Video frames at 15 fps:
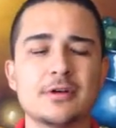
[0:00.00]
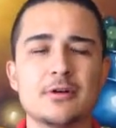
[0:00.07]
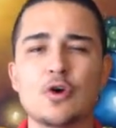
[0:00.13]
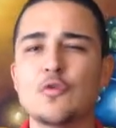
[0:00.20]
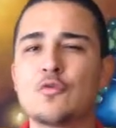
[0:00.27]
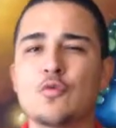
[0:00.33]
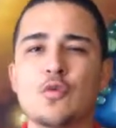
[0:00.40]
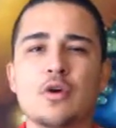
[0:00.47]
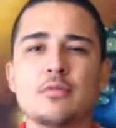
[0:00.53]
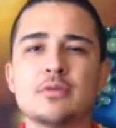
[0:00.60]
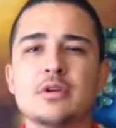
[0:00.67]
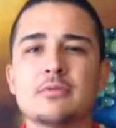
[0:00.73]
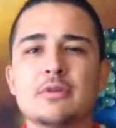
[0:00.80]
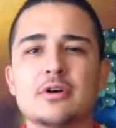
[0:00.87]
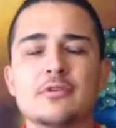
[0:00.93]

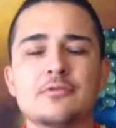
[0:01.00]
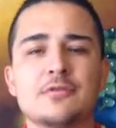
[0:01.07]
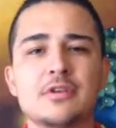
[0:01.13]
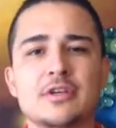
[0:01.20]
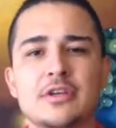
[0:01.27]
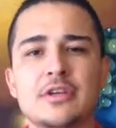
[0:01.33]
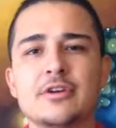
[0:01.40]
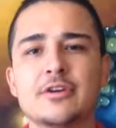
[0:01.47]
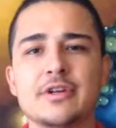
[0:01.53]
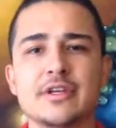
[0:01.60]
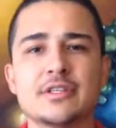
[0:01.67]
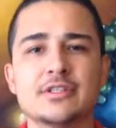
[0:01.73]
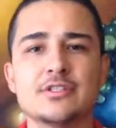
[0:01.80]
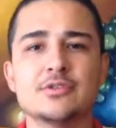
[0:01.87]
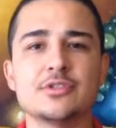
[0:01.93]
overwhelming amount of
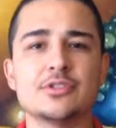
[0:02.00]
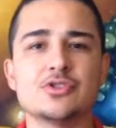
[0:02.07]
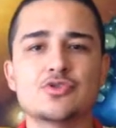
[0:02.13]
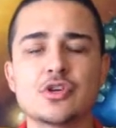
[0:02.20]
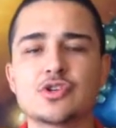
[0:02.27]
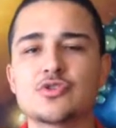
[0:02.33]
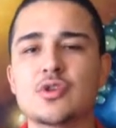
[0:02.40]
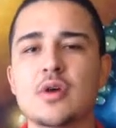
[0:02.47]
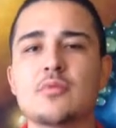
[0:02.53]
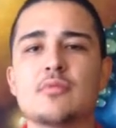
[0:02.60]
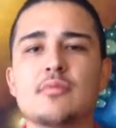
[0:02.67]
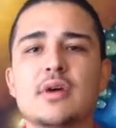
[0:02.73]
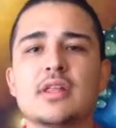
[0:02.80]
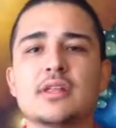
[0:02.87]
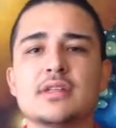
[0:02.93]
earaches due to structural
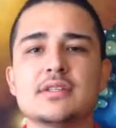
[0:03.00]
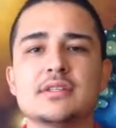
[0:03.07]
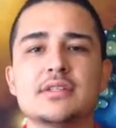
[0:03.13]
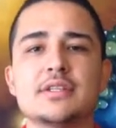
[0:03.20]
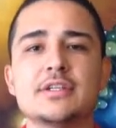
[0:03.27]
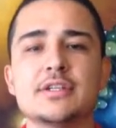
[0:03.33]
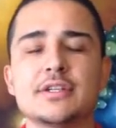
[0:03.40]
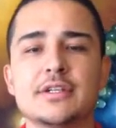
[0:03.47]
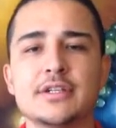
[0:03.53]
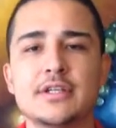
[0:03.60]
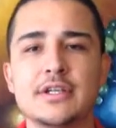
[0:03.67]
abnormalities in the ear.